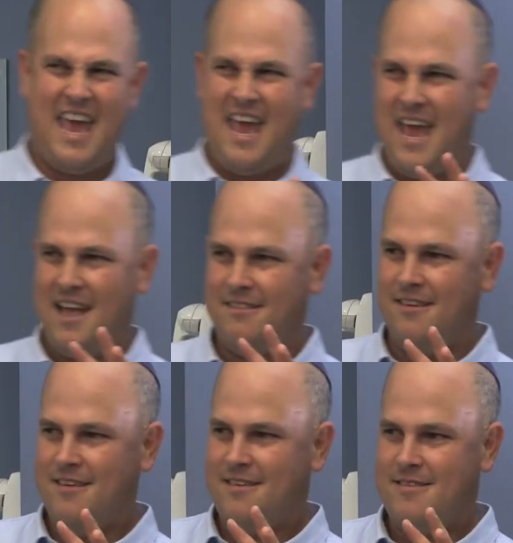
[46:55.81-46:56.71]
and
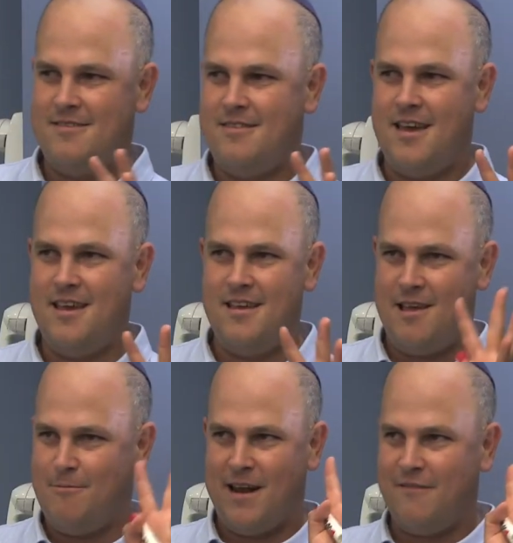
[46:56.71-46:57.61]
they,
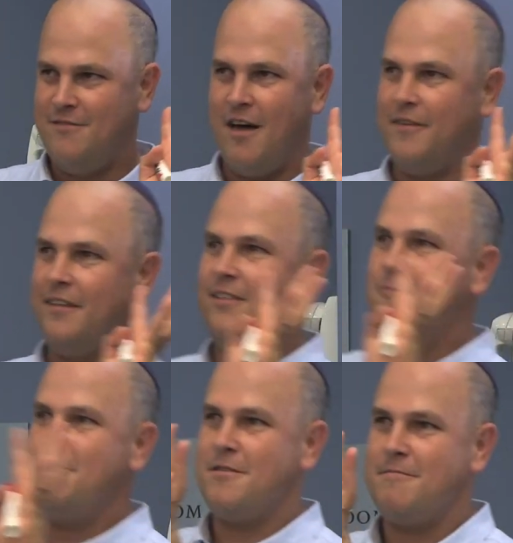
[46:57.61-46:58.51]
would have nothing to do
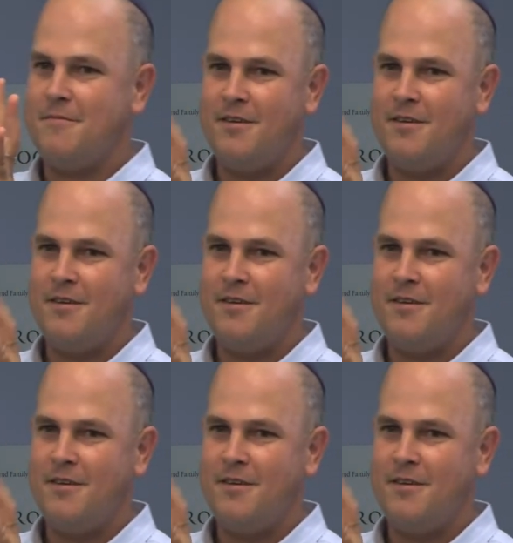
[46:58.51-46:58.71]
with him.